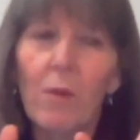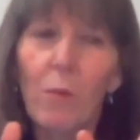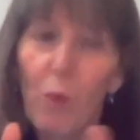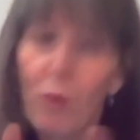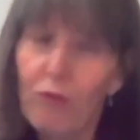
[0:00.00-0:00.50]

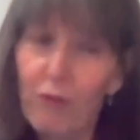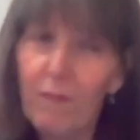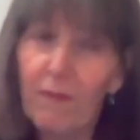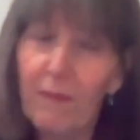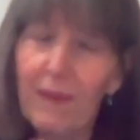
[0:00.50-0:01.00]
One
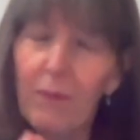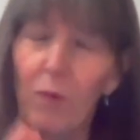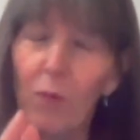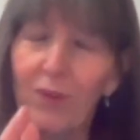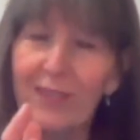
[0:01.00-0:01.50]
group of people
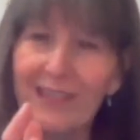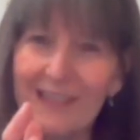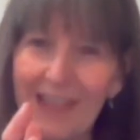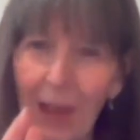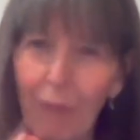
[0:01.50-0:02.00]
wanting
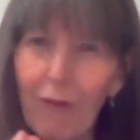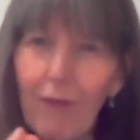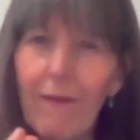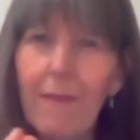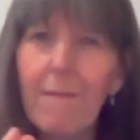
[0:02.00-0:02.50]
to get rid
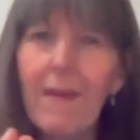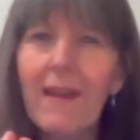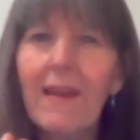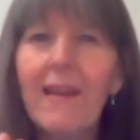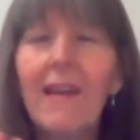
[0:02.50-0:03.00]
of him,
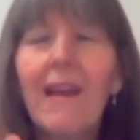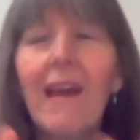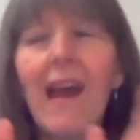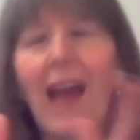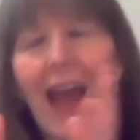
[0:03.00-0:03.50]

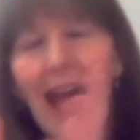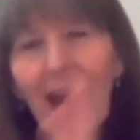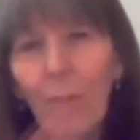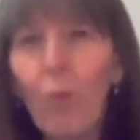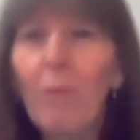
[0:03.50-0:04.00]

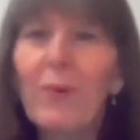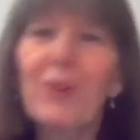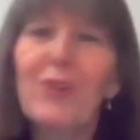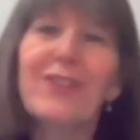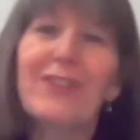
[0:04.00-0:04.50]
and one
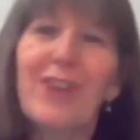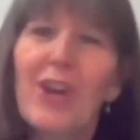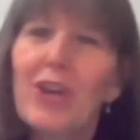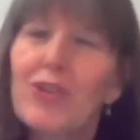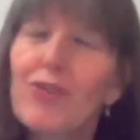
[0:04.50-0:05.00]
person
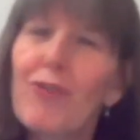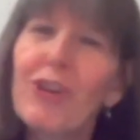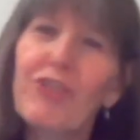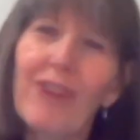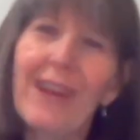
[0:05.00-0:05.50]

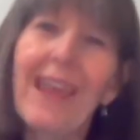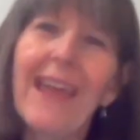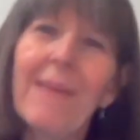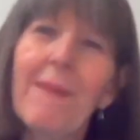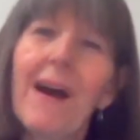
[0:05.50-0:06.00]
treasuring
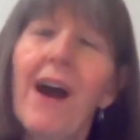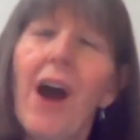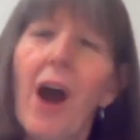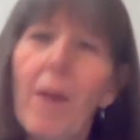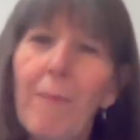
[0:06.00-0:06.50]
him
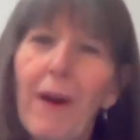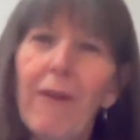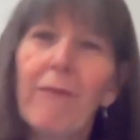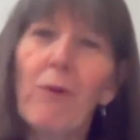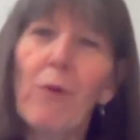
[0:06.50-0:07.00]

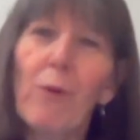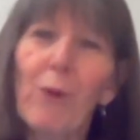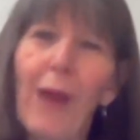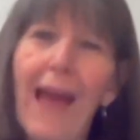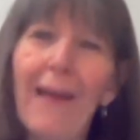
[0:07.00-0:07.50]
above
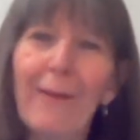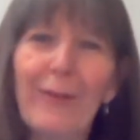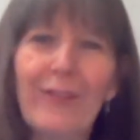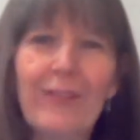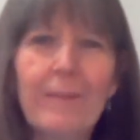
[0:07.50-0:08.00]
all
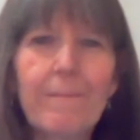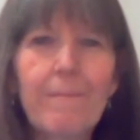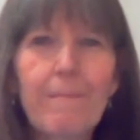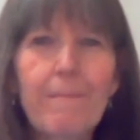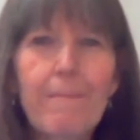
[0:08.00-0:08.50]
else.
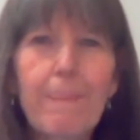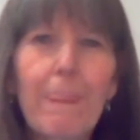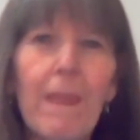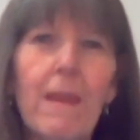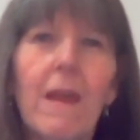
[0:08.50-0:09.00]

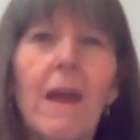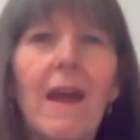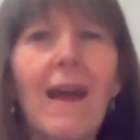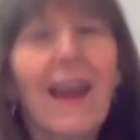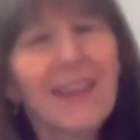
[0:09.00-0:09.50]

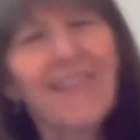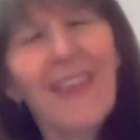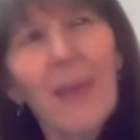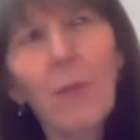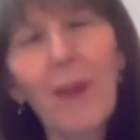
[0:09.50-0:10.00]
And in
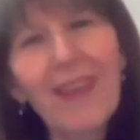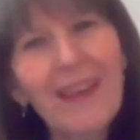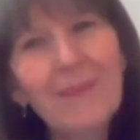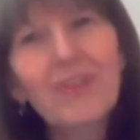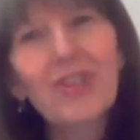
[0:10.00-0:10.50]
the end, when it
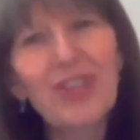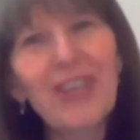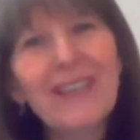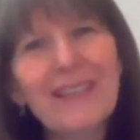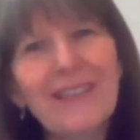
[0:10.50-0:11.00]
comes to
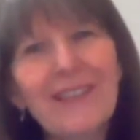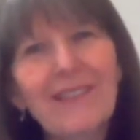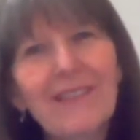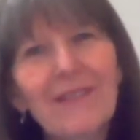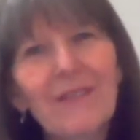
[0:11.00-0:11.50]

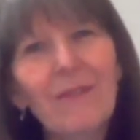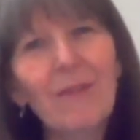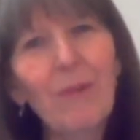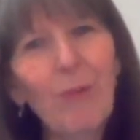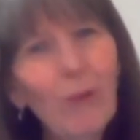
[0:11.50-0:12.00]
Jesus,
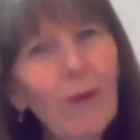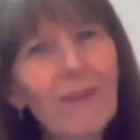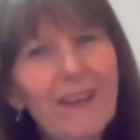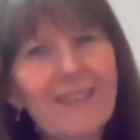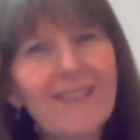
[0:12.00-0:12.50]
all of
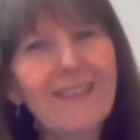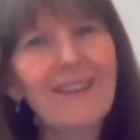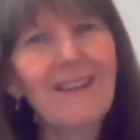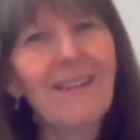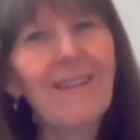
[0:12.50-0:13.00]
us
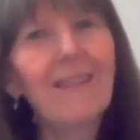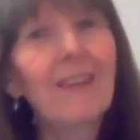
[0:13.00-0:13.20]
are